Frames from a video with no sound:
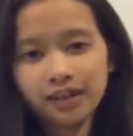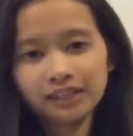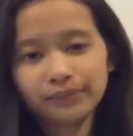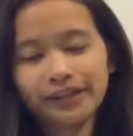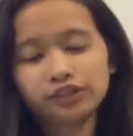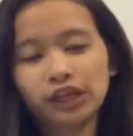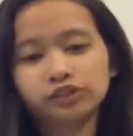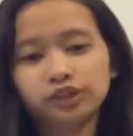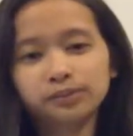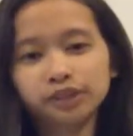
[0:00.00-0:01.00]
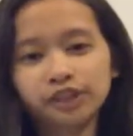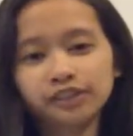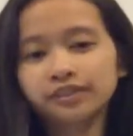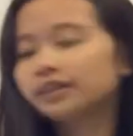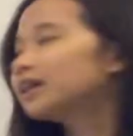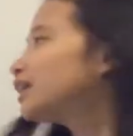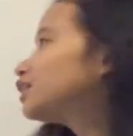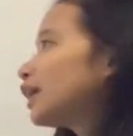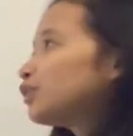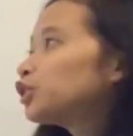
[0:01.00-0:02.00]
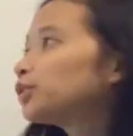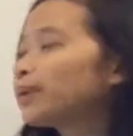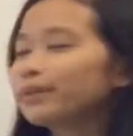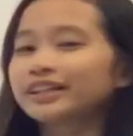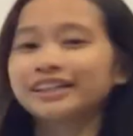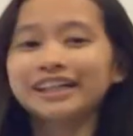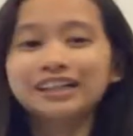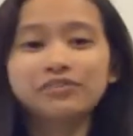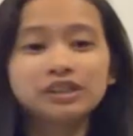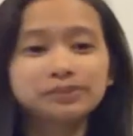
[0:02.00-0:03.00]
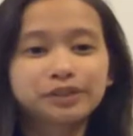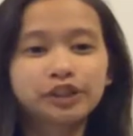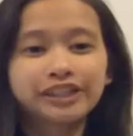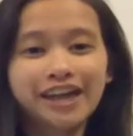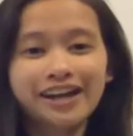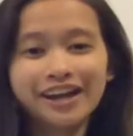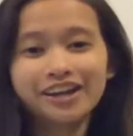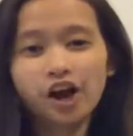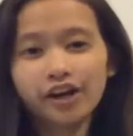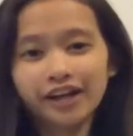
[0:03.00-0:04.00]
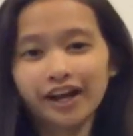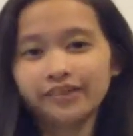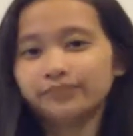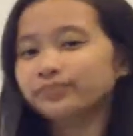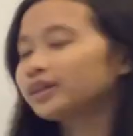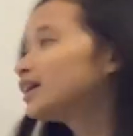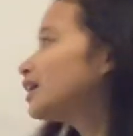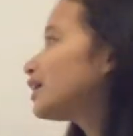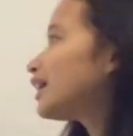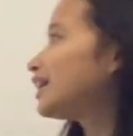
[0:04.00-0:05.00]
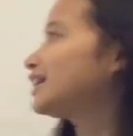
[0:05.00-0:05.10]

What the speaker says: explaining transcription, you have to remember the key difference between DNA and RNA. In